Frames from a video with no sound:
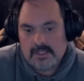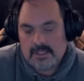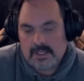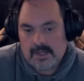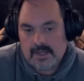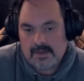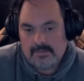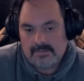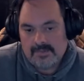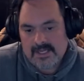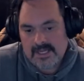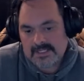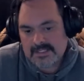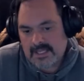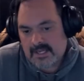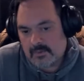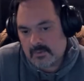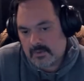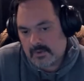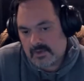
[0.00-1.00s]
Um, next
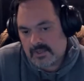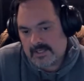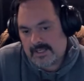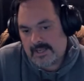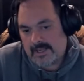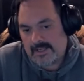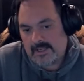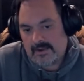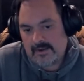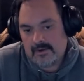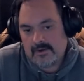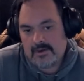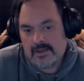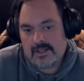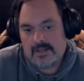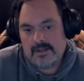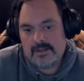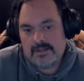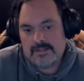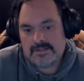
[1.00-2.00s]
thing we're looking at here
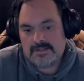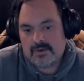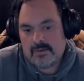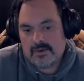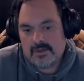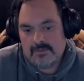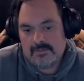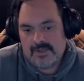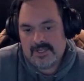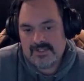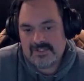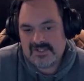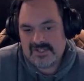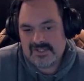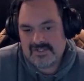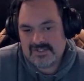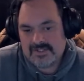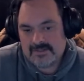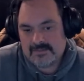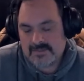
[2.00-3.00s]
is going to be
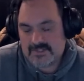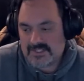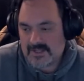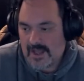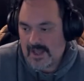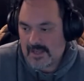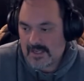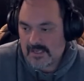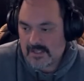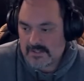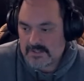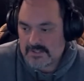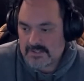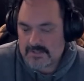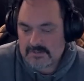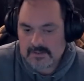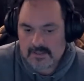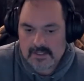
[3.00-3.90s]
just some sockets.